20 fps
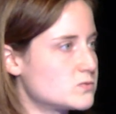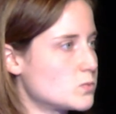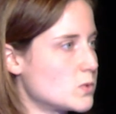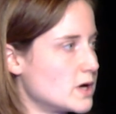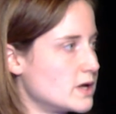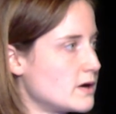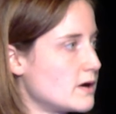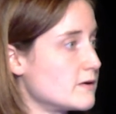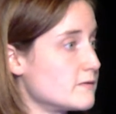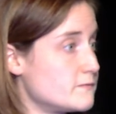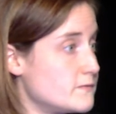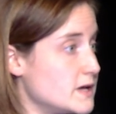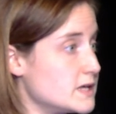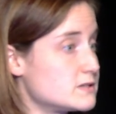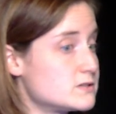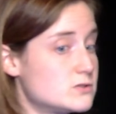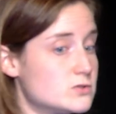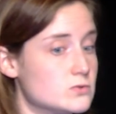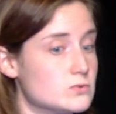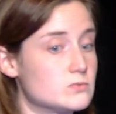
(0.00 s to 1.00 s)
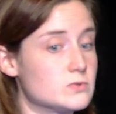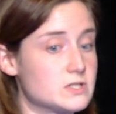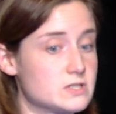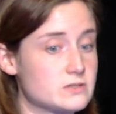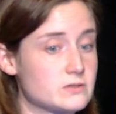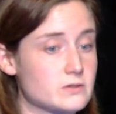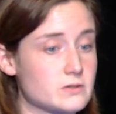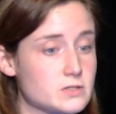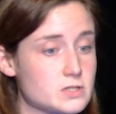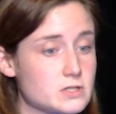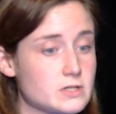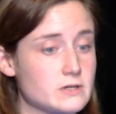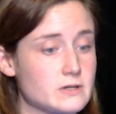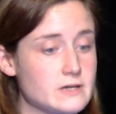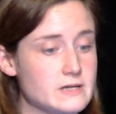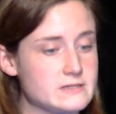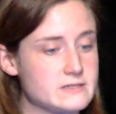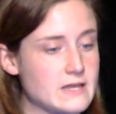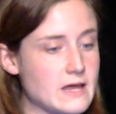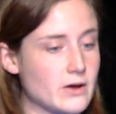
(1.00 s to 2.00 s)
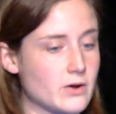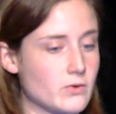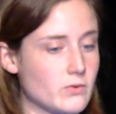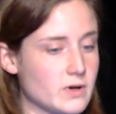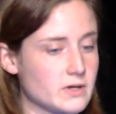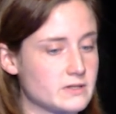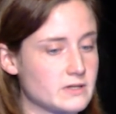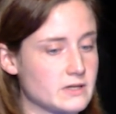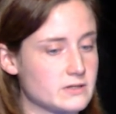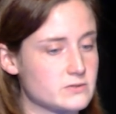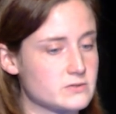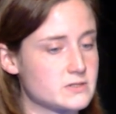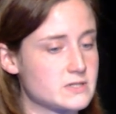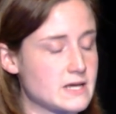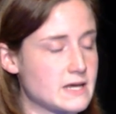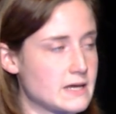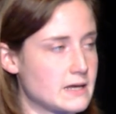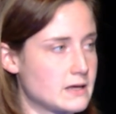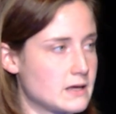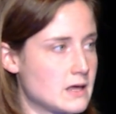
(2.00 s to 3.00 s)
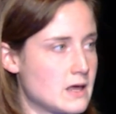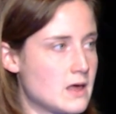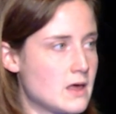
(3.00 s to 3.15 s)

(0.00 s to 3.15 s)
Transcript: what our phase 2 research is now going to undertake.